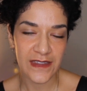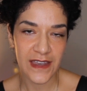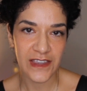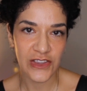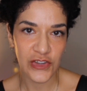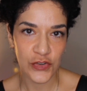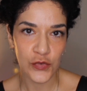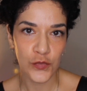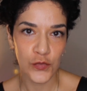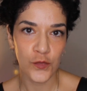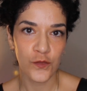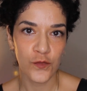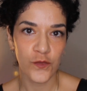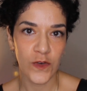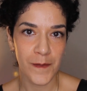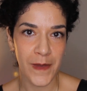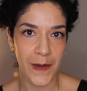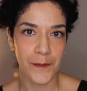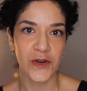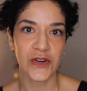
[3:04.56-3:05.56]
that you
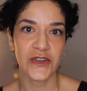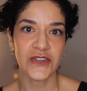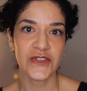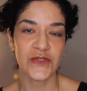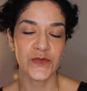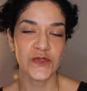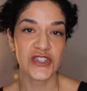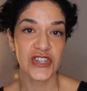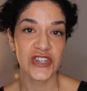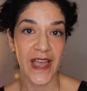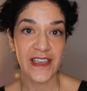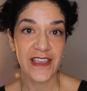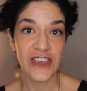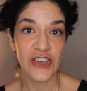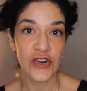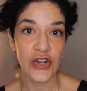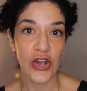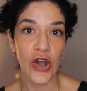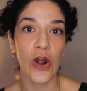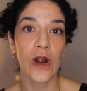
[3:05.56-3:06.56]
remember to check
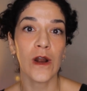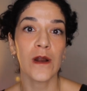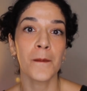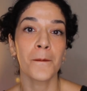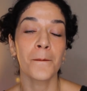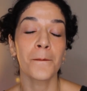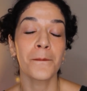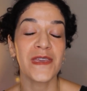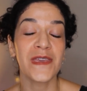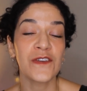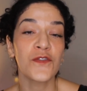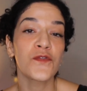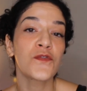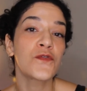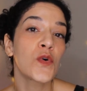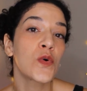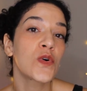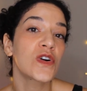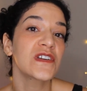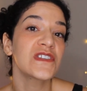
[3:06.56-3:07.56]
your car
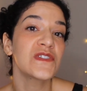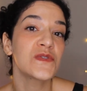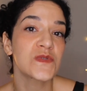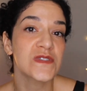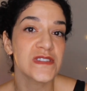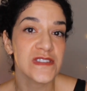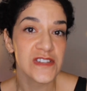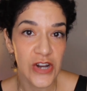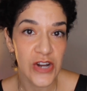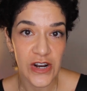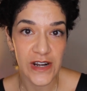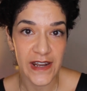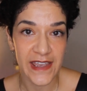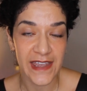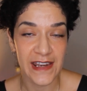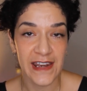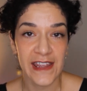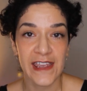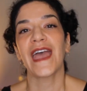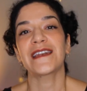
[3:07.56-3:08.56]
before you start
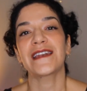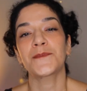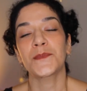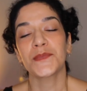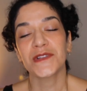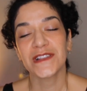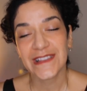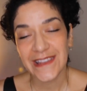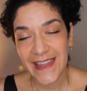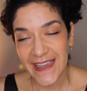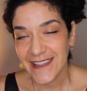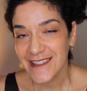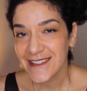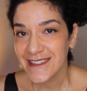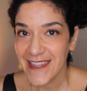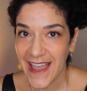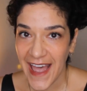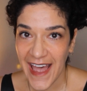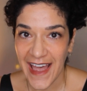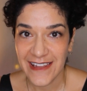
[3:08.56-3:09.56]
it and place
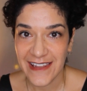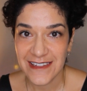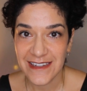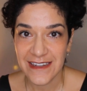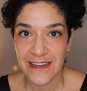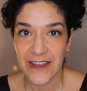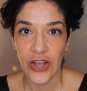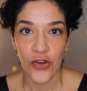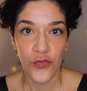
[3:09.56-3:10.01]
that